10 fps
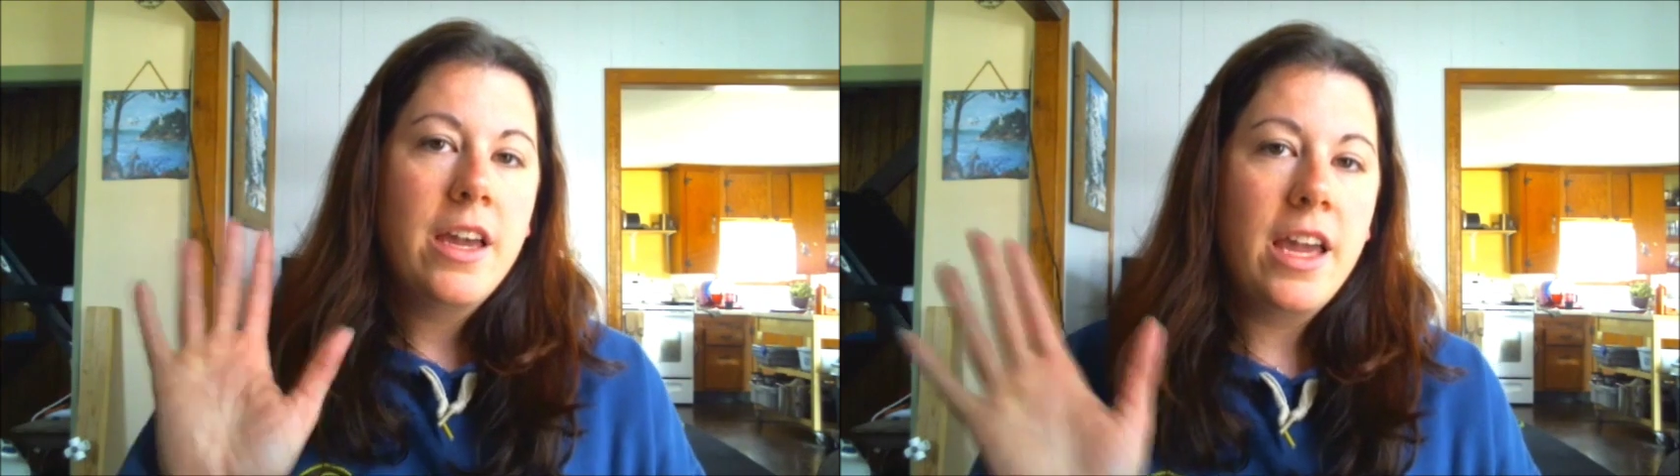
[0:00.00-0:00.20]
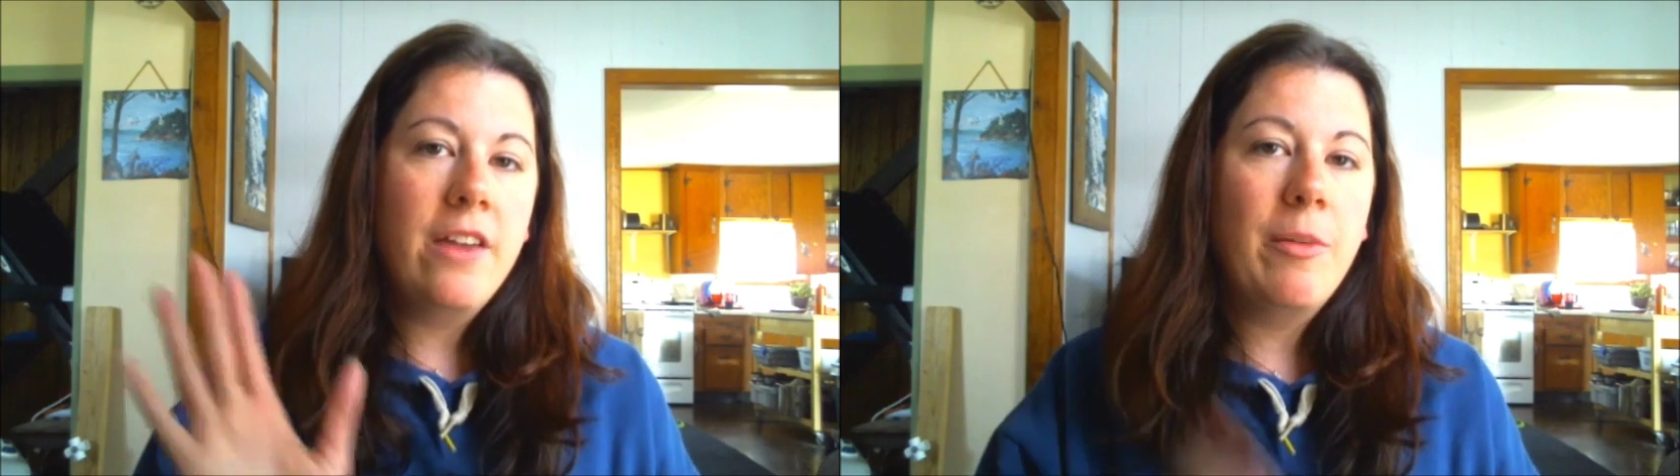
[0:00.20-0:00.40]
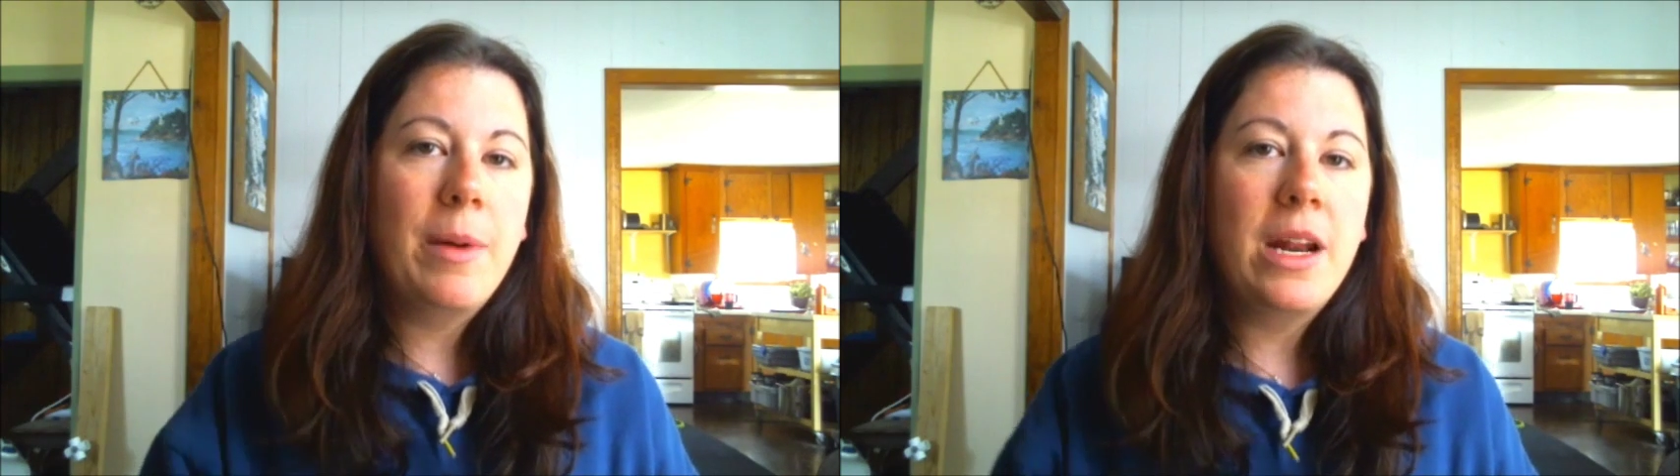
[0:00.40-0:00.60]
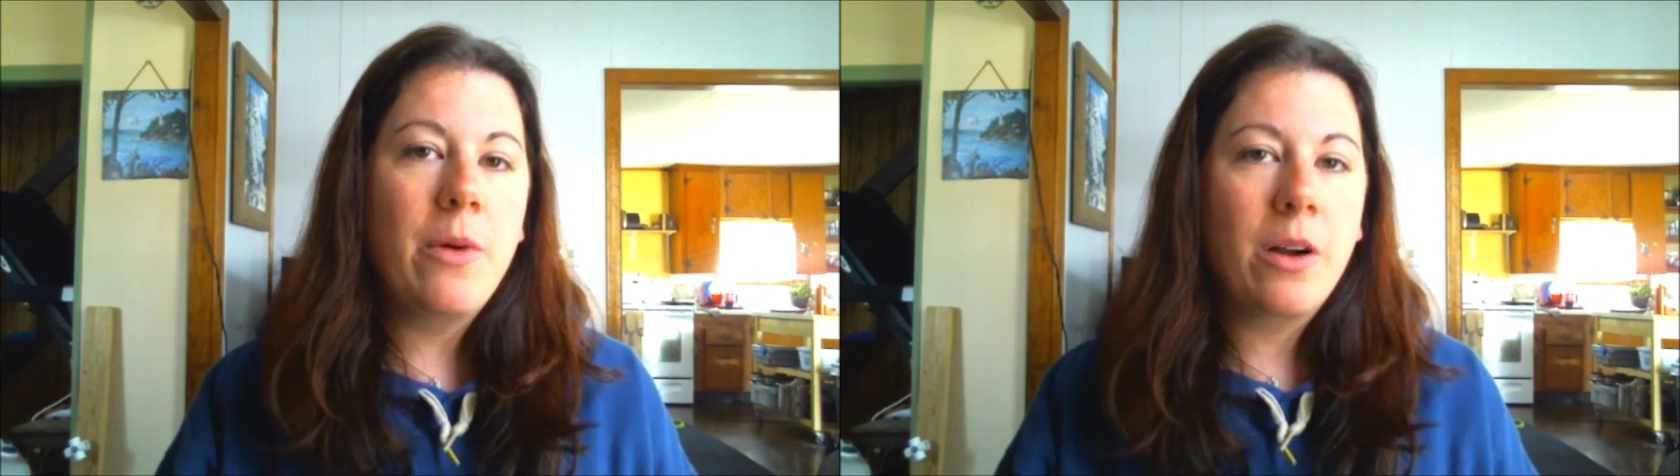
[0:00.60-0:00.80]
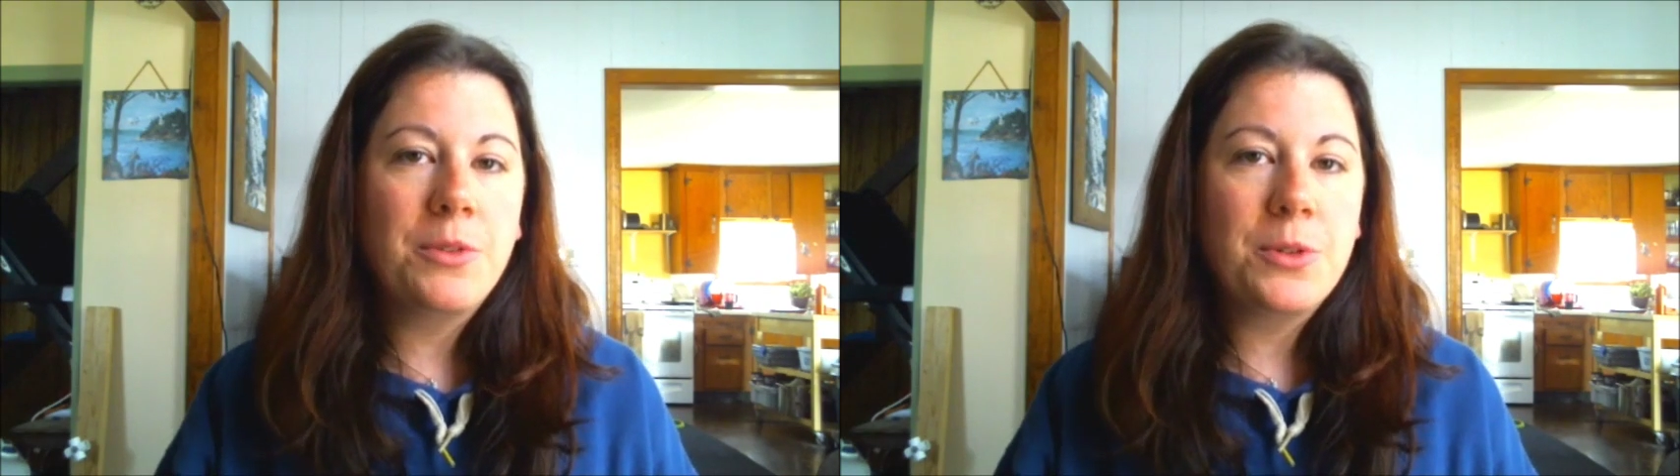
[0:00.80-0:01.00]
Hey everybody,
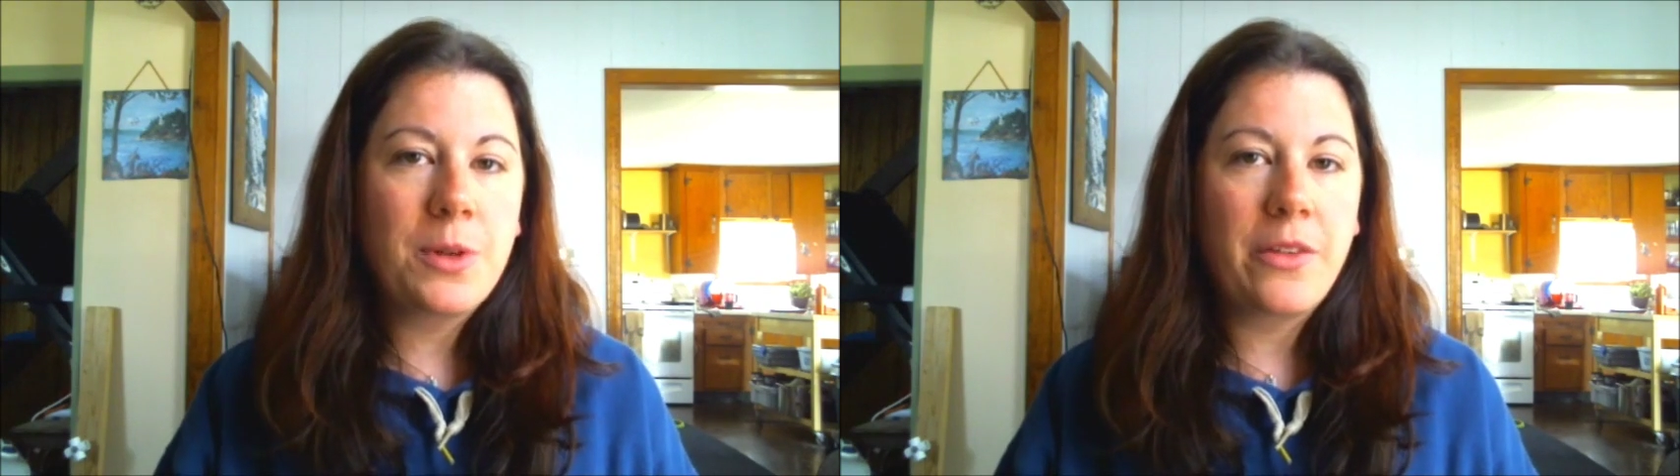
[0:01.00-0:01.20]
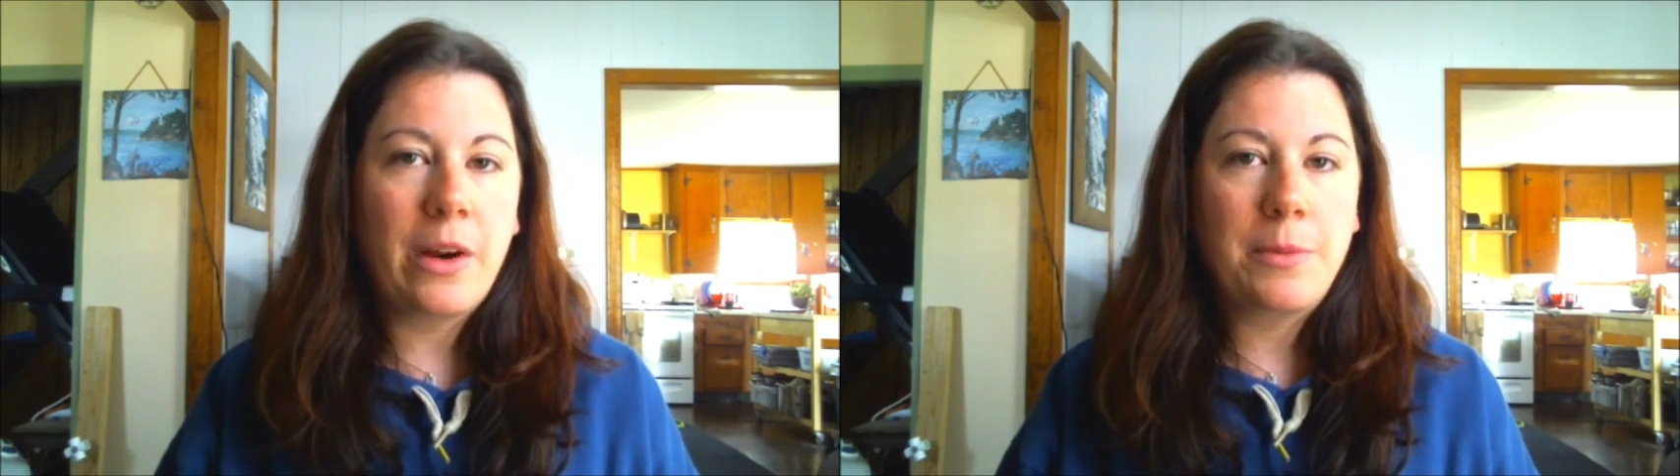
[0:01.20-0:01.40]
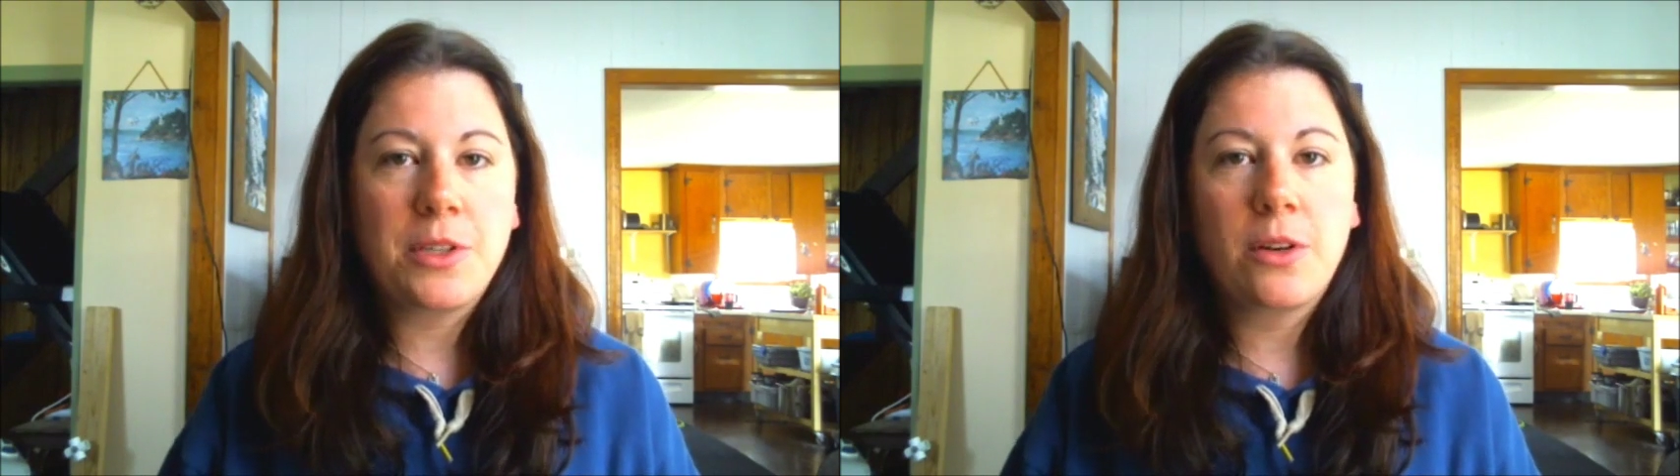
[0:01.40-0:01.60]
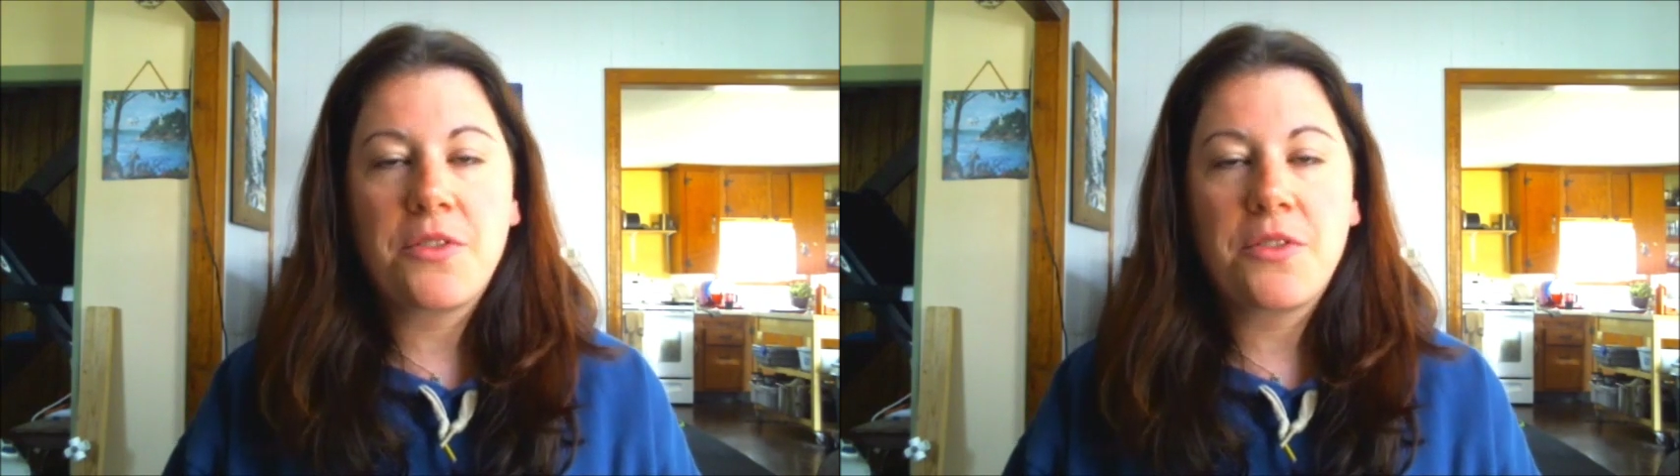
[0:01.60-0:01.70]
welcome to another episode